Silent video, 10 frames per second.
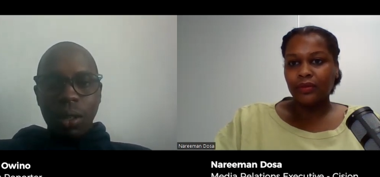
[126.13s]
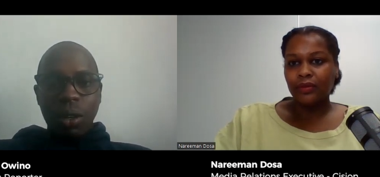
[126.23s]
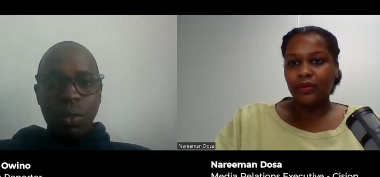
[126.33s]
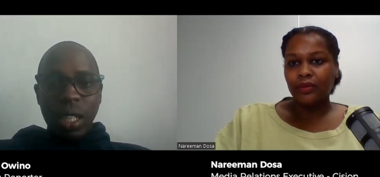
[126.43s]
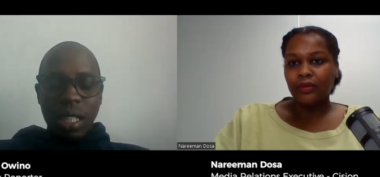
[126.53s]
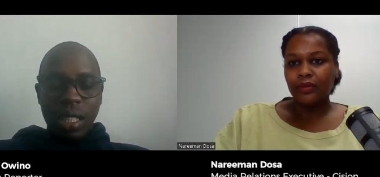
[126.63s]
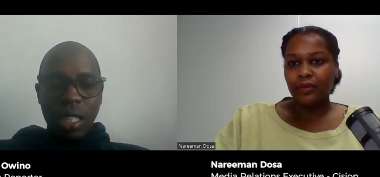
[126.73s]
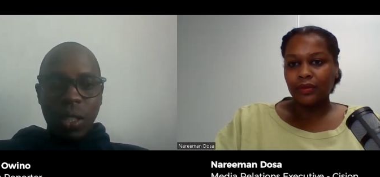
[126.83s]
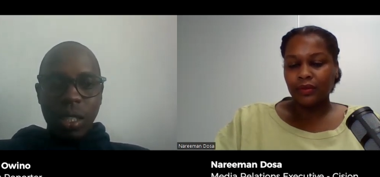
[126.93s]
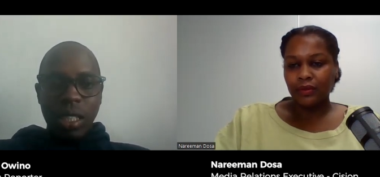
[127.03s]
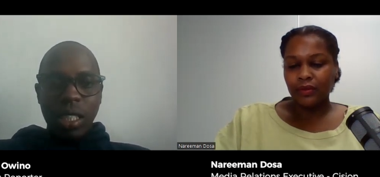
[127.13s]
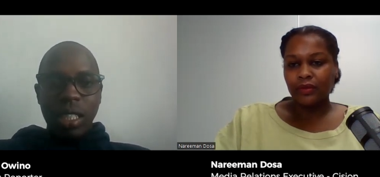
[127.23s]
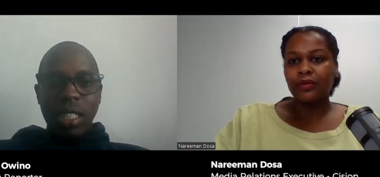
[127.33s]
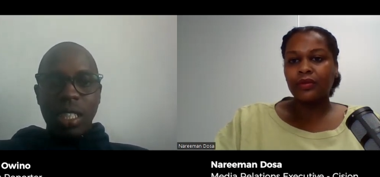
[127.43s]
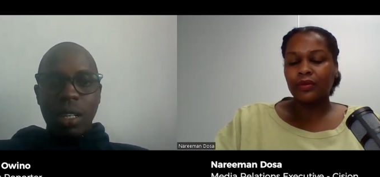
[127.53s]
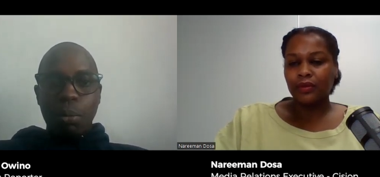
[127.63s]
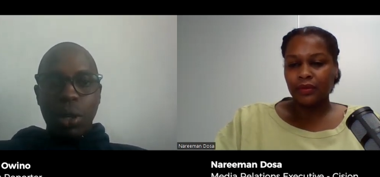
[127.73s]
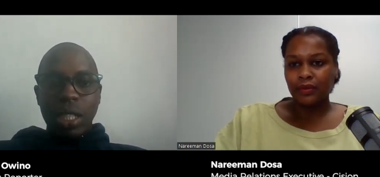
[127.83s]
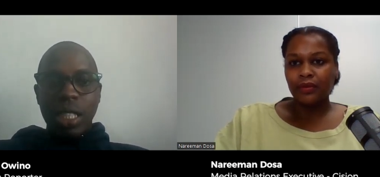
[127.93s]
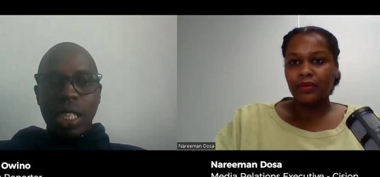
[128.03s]
Speaker 1: conflict and security,
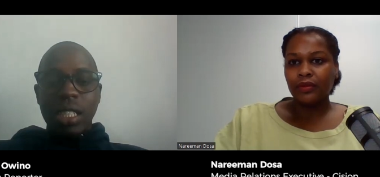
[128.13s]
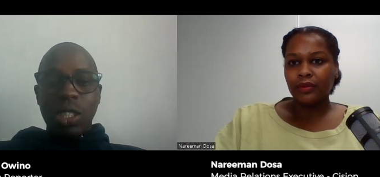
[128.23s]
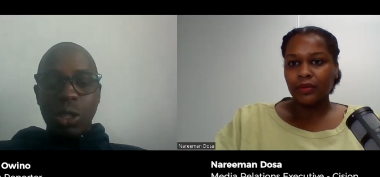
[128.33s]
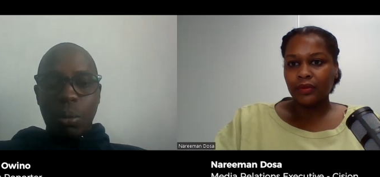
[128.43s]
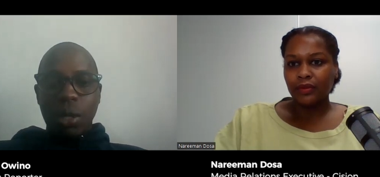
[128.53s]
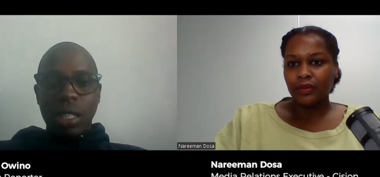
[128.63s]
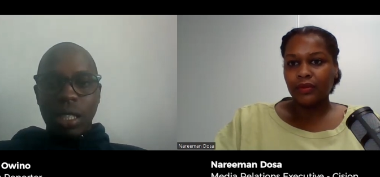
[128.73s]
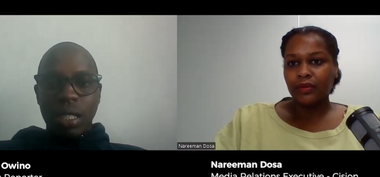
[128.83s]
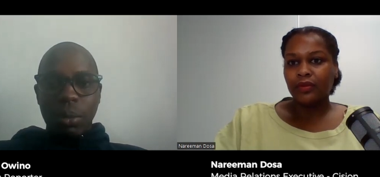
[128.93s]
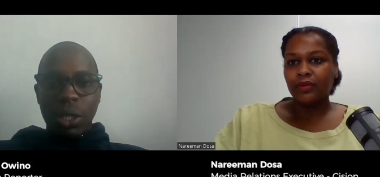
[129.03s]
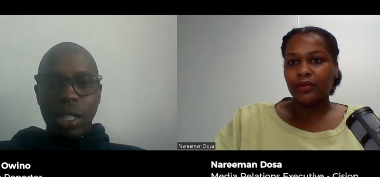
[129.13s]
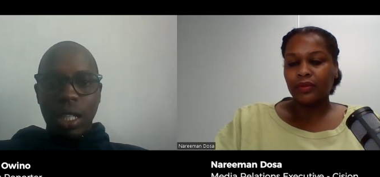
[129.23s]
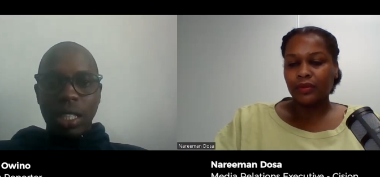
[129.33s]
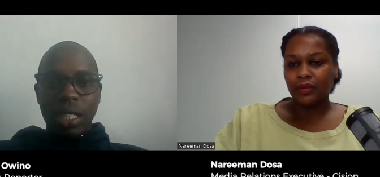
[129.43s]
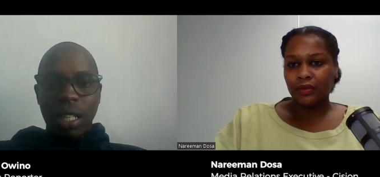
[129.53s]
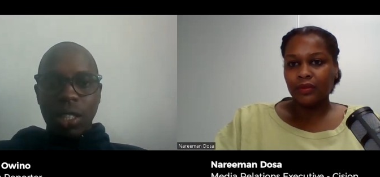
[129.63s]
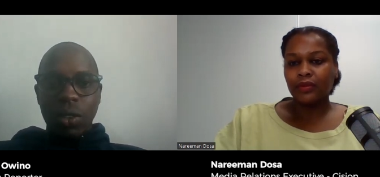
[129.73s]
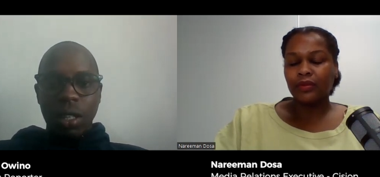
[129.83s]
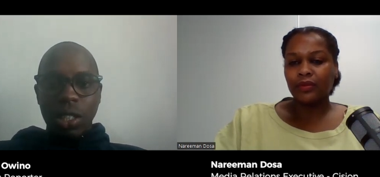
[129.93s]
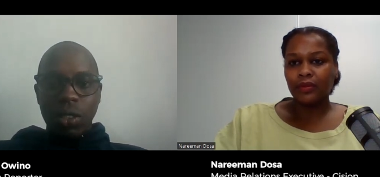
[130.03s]
politics, geopolitics, especially
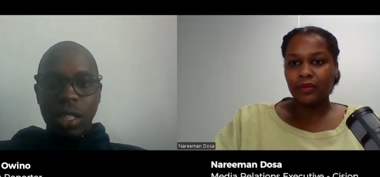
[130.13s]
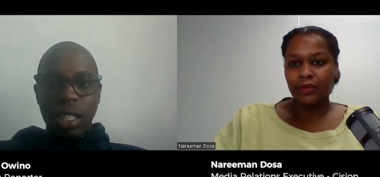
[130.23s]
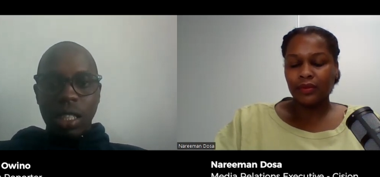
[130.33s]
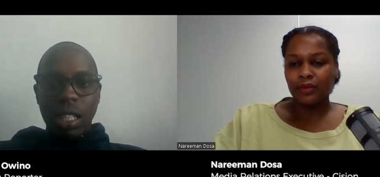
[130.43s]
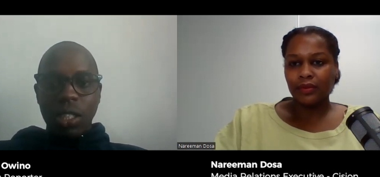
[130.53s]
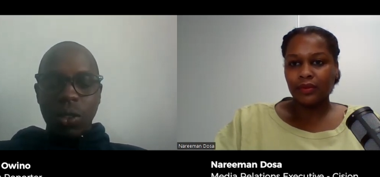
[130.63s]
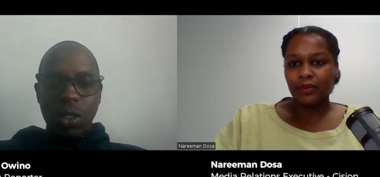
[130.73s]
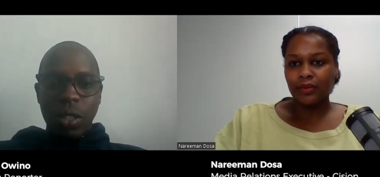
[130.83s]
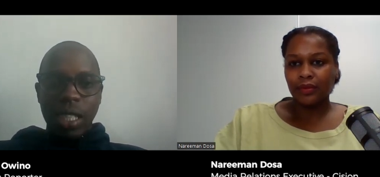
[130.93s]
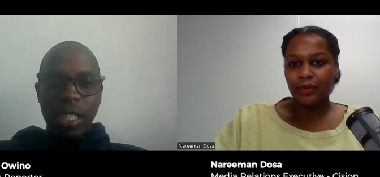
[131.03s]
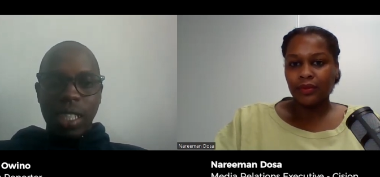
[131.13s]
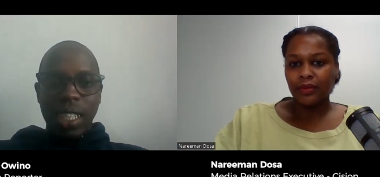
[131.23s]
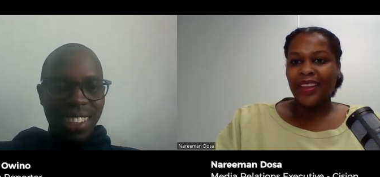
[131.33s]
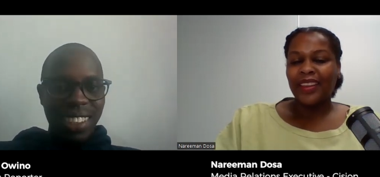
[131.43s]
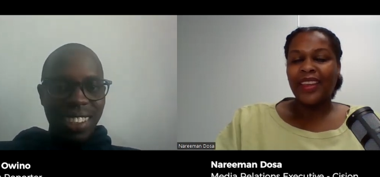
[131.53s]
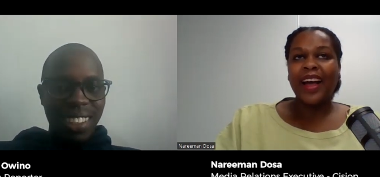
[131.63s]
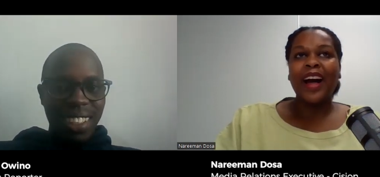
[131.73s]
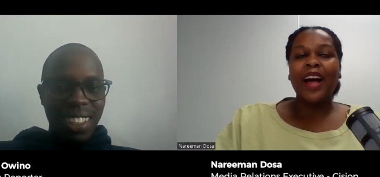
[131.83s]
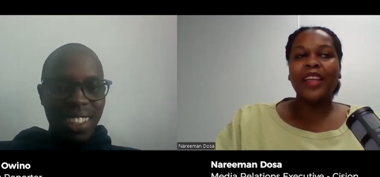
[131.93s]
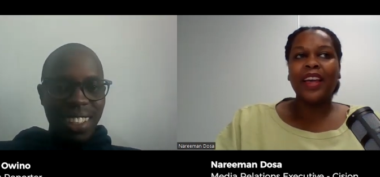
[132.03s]
international relations and international trade.
Speaker 2: Yeah,
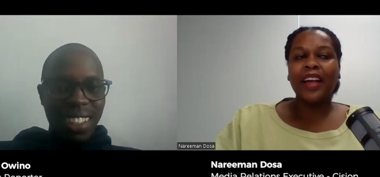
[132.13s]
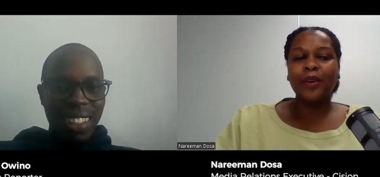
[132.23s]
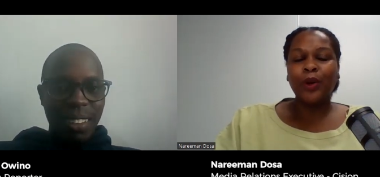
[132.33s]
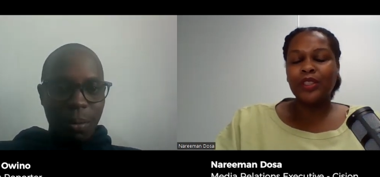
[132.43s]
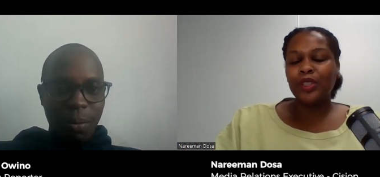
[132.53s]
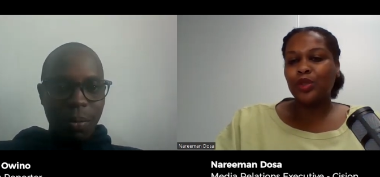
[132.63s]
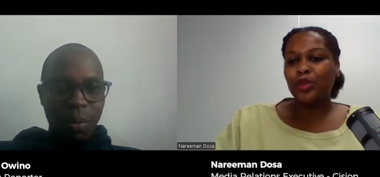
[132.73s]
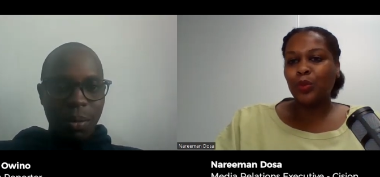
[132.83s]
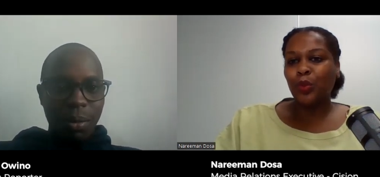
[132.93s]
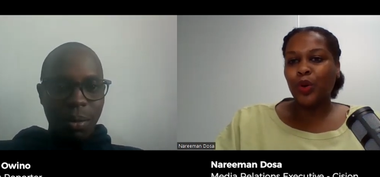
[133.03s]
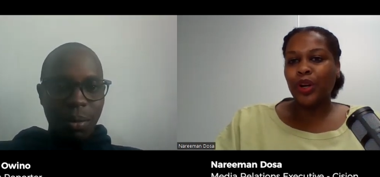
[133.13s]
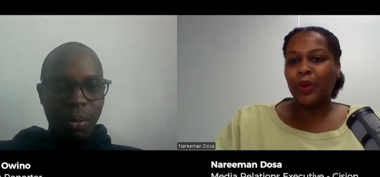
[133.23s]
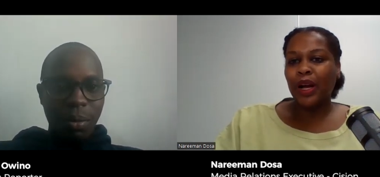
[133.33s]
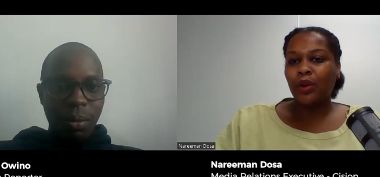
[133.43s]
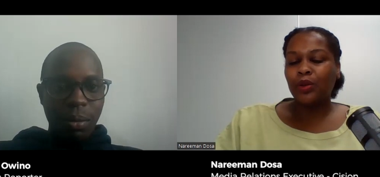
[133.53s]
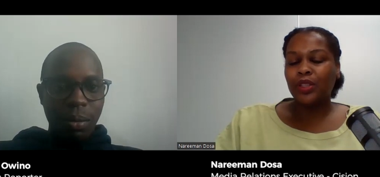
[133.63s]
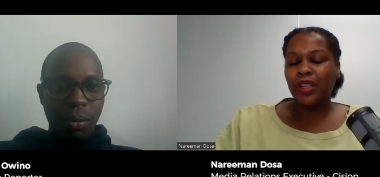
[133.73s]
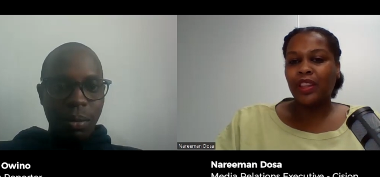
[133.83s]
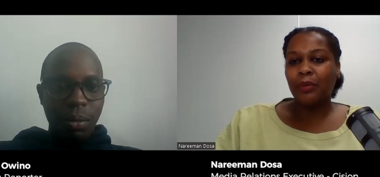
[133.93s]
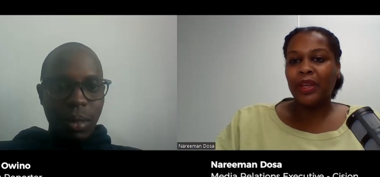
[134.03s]
I, I wanted to know more about
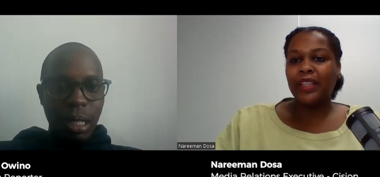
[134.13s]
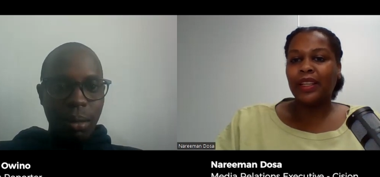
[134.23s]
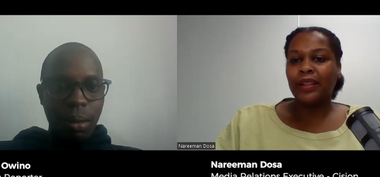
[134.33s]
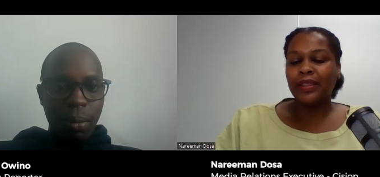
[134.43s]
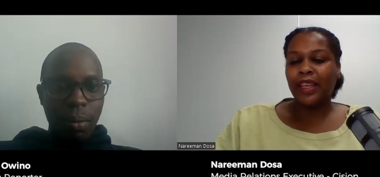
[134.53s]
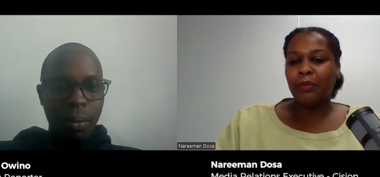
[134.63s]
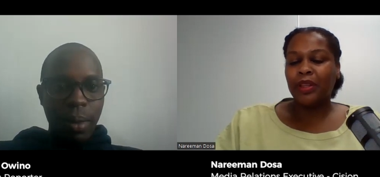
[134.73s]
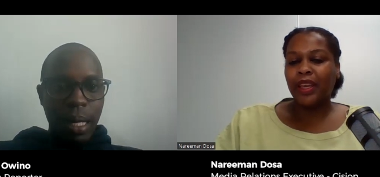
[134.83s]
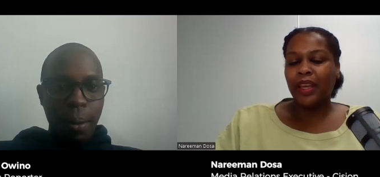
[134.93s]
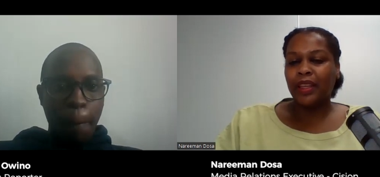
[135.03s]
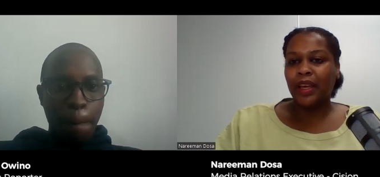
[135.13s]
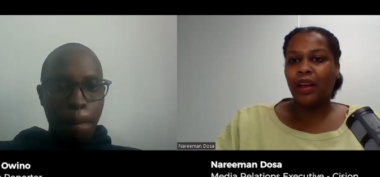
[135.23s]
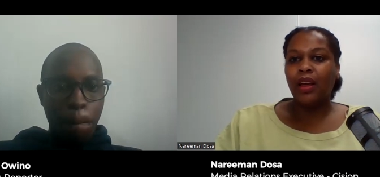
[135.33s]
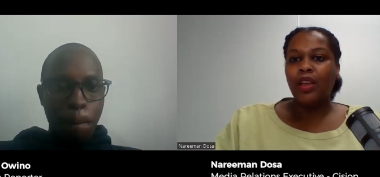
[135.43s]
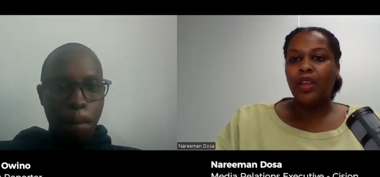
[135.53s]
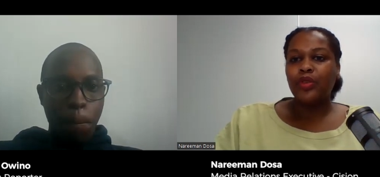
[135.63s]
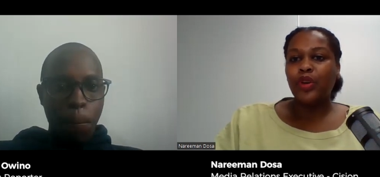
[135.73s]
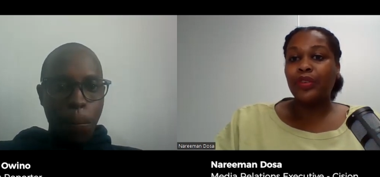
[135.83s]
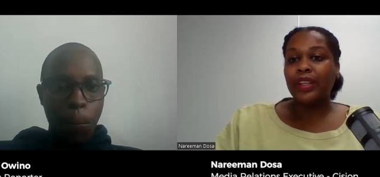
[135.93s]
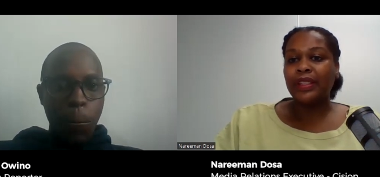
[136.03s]
uh, the media landscape in Kenya.
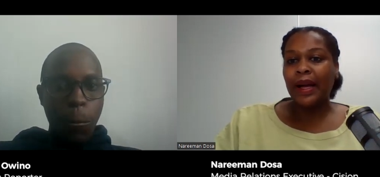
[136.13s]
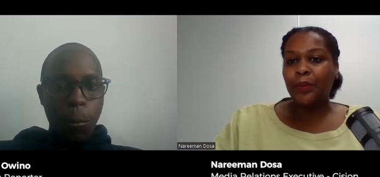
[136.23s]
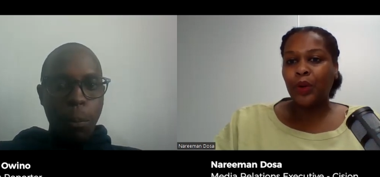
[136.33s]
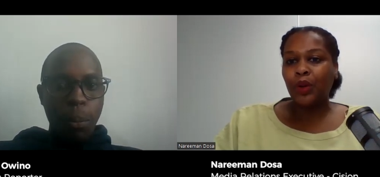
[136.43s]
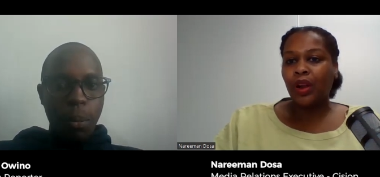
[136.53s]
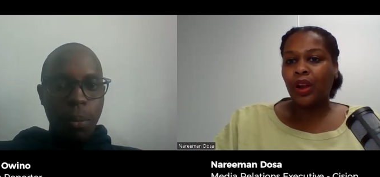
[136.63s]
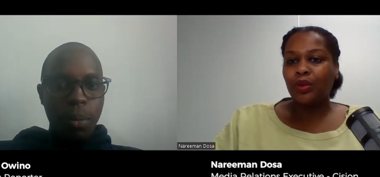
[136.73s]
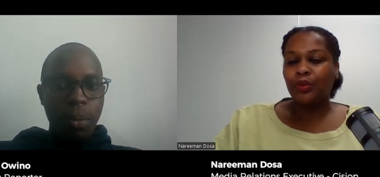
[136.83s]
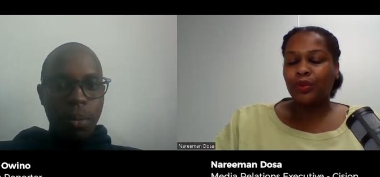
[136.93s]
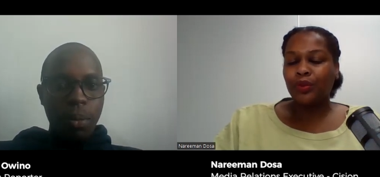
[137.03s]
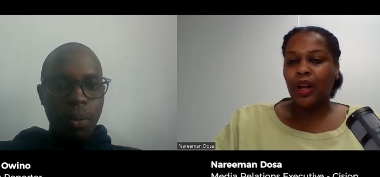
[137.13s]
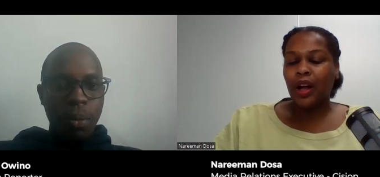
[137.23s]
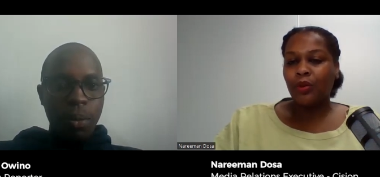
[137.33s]
So, for example, a lot of uh,